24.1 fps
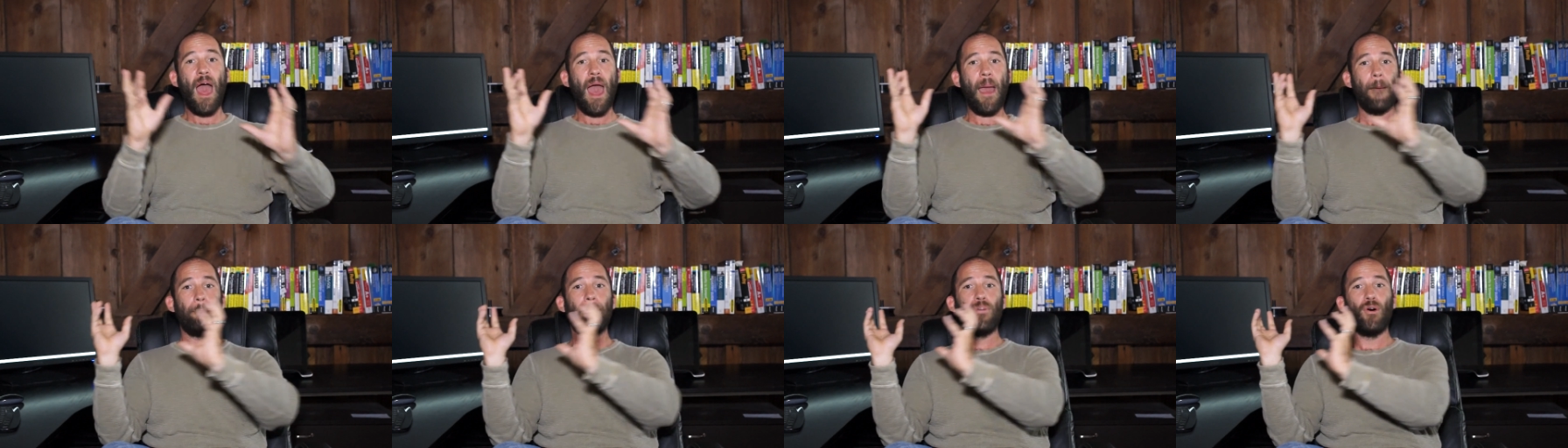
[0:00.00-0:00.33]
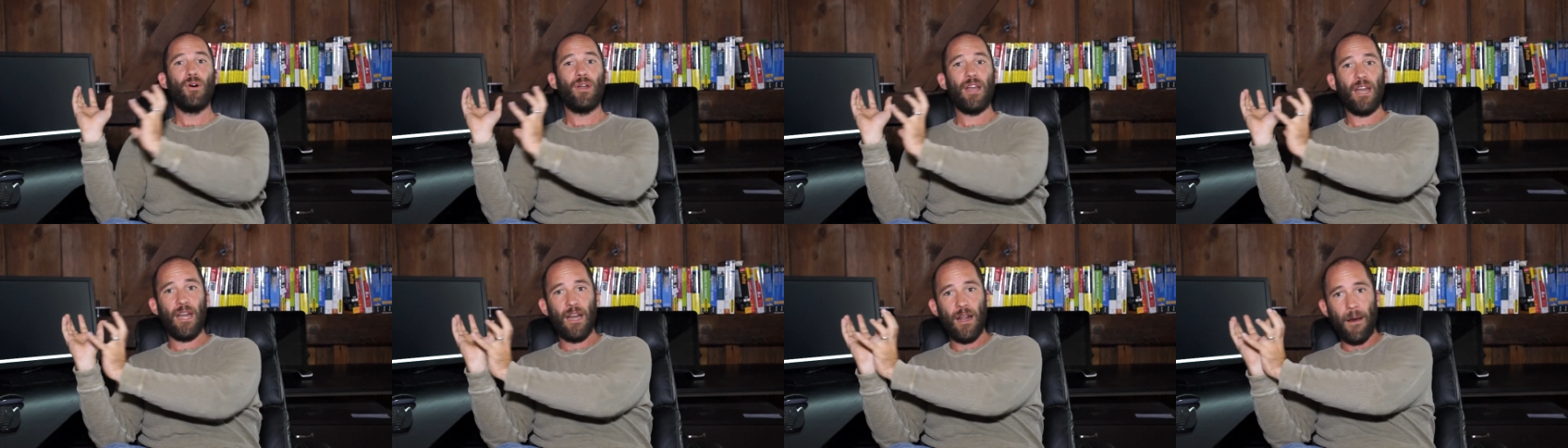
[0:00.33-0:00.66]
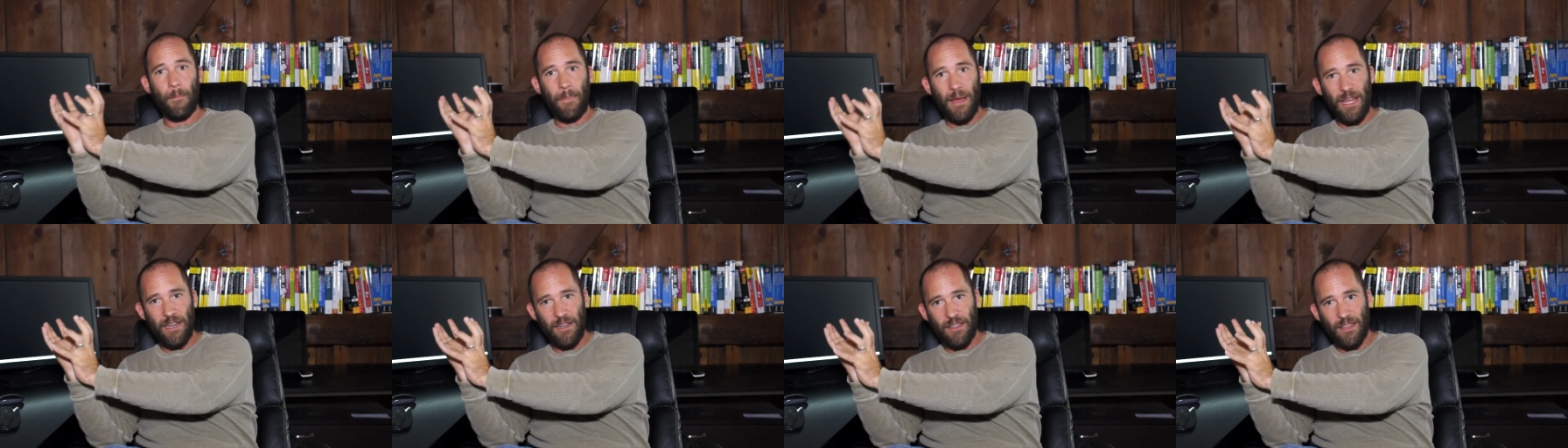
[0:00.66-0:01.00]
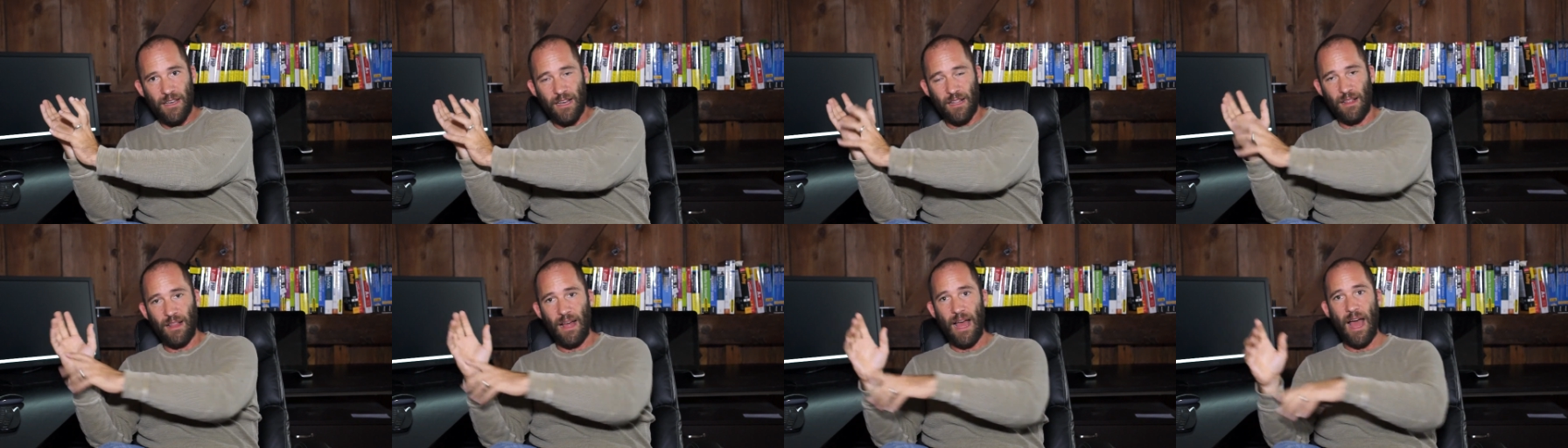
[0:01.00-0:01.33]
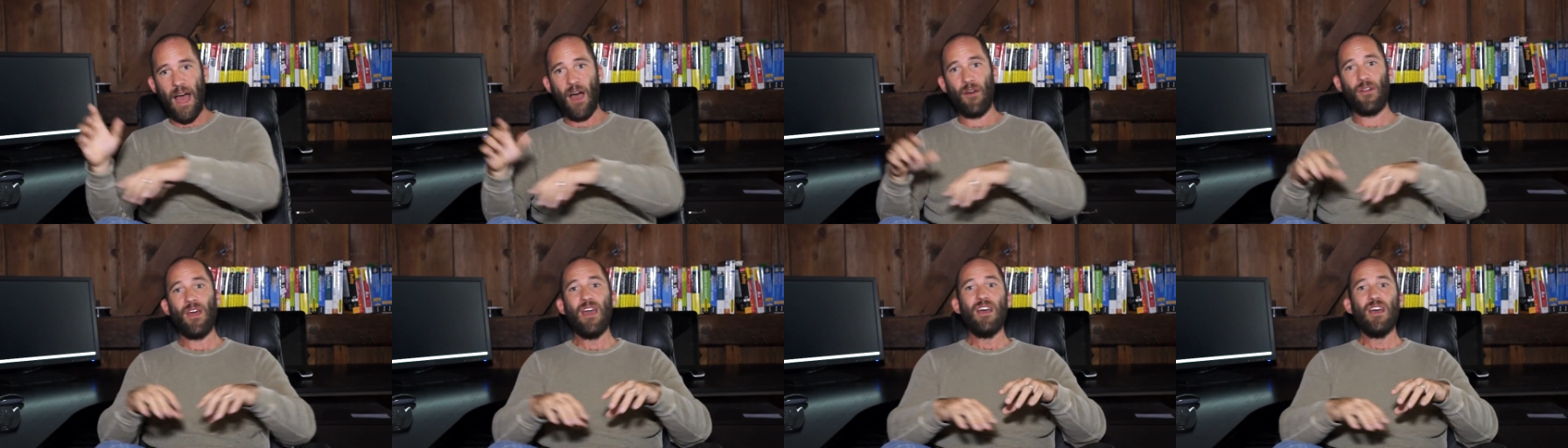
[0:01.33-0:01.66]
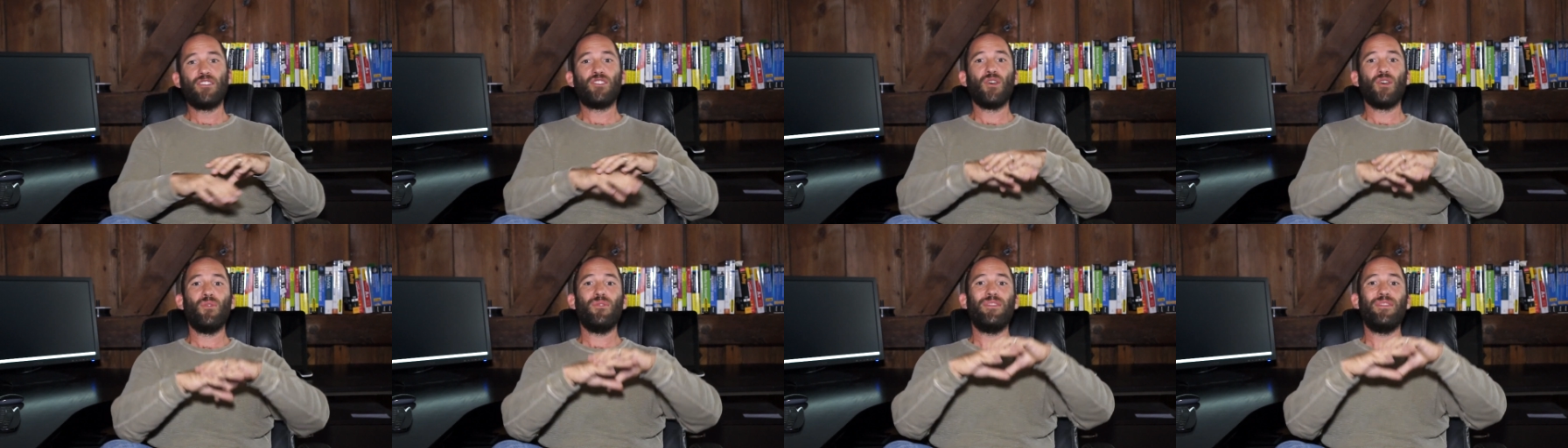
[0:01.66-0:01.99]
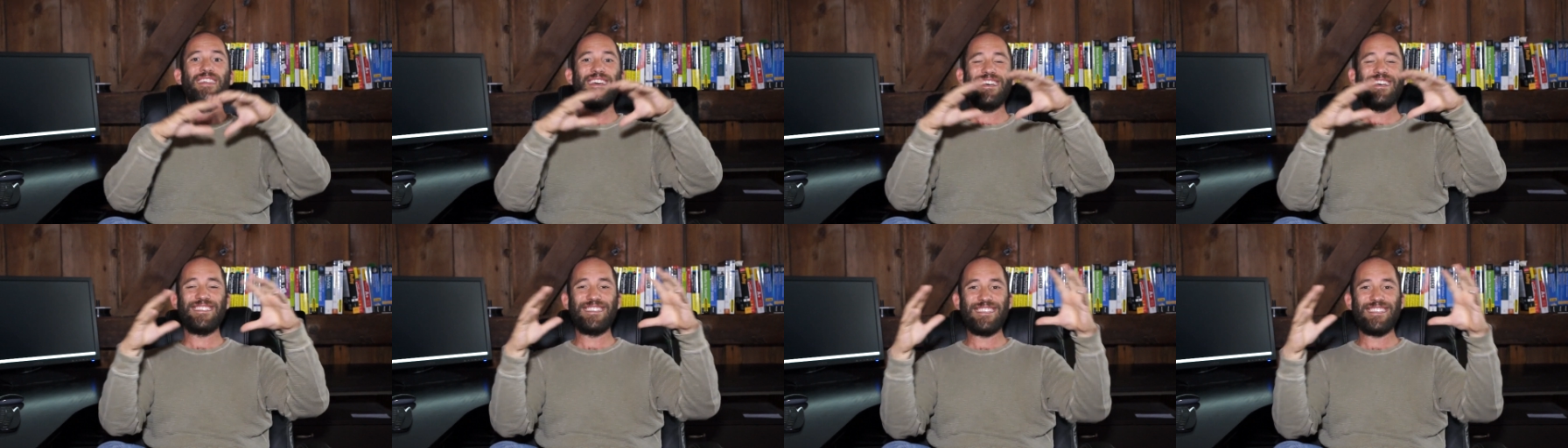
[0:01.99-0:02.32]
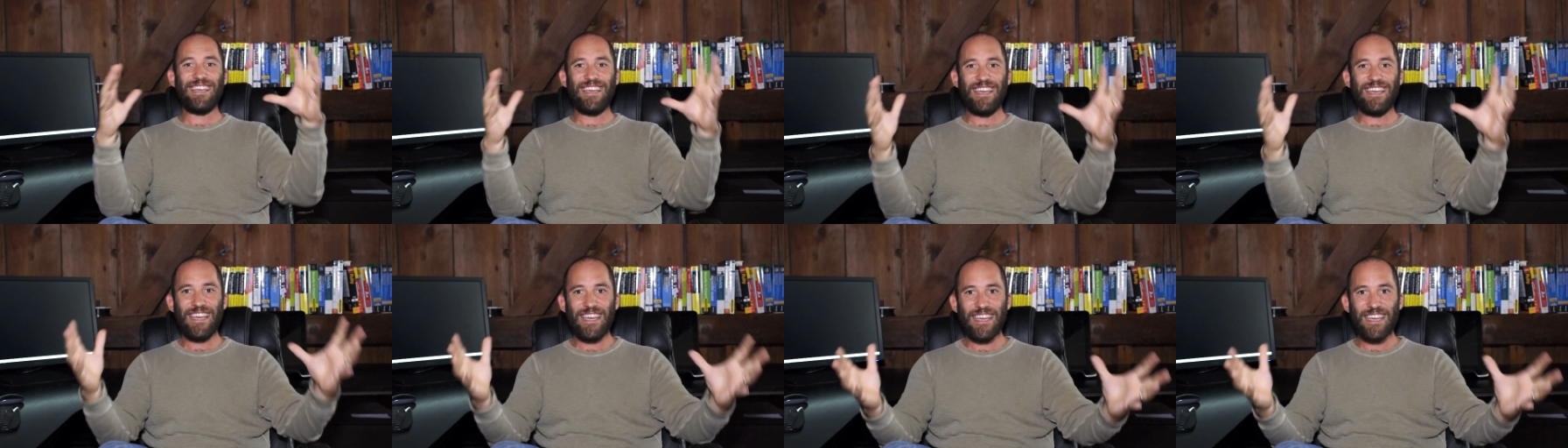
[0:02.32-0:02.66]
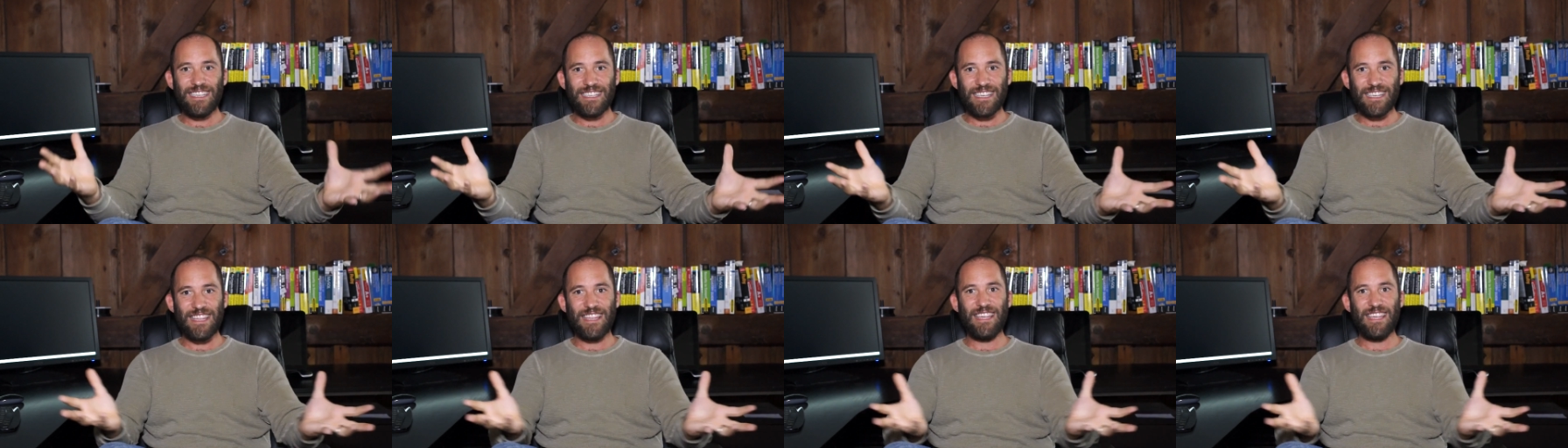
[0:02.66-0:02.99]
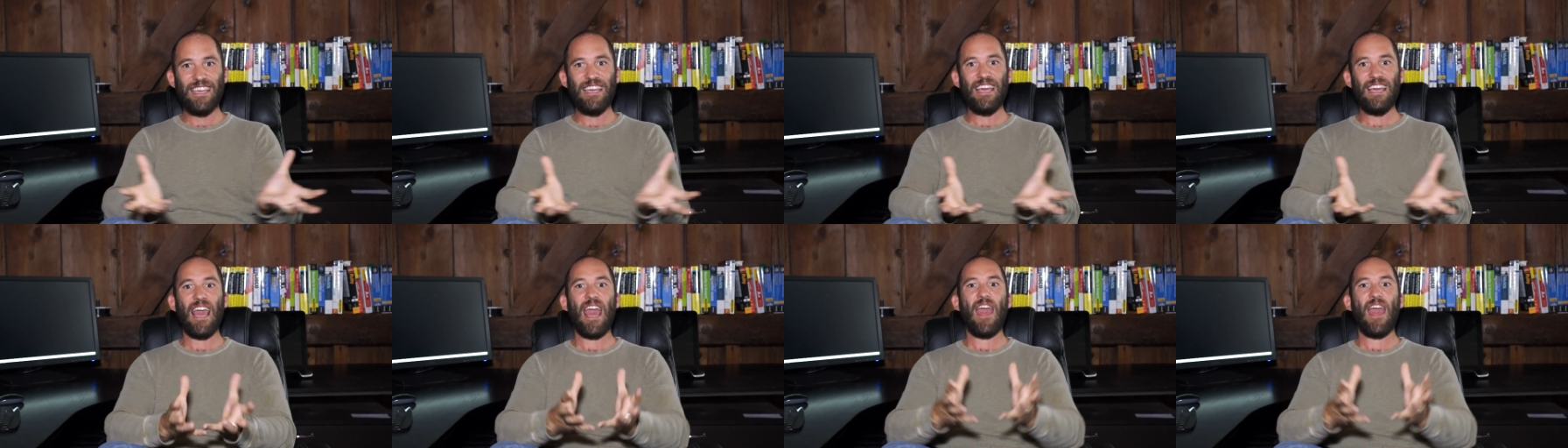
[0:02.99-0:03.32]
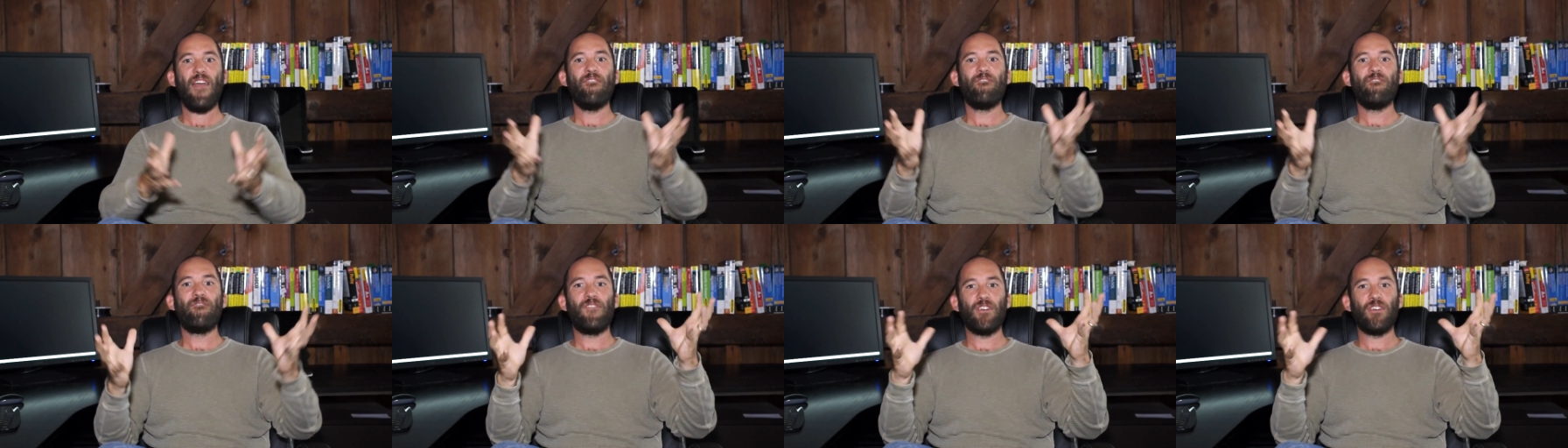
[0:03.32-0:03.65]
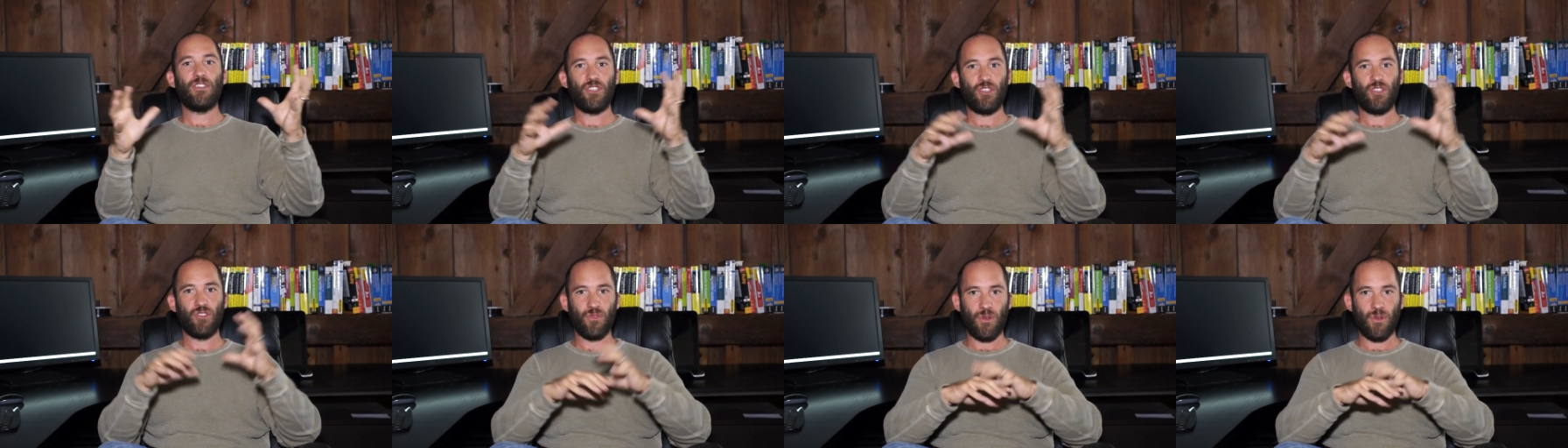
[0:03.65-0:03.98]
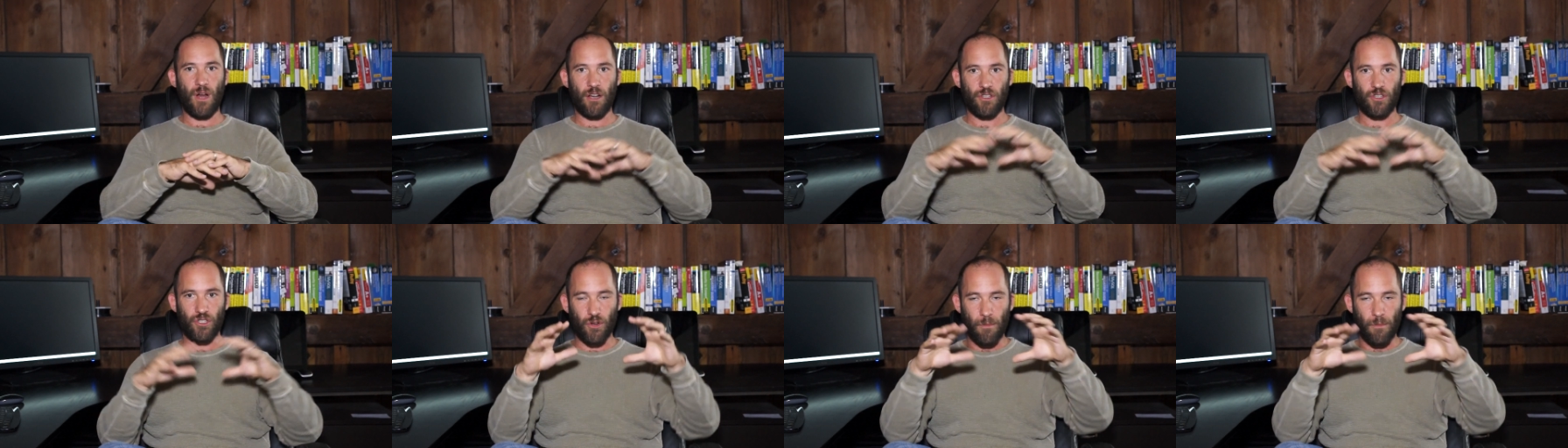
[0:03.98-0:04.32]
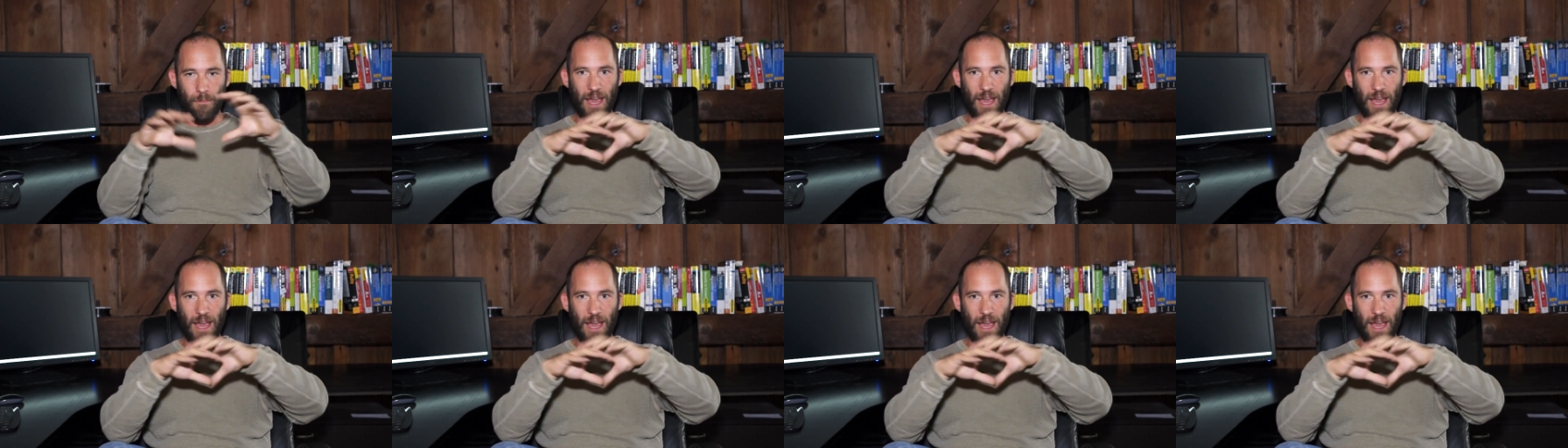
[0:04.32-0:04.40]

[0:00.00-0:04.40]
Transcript: and putting it up into the cloud. So this is the infrastructure.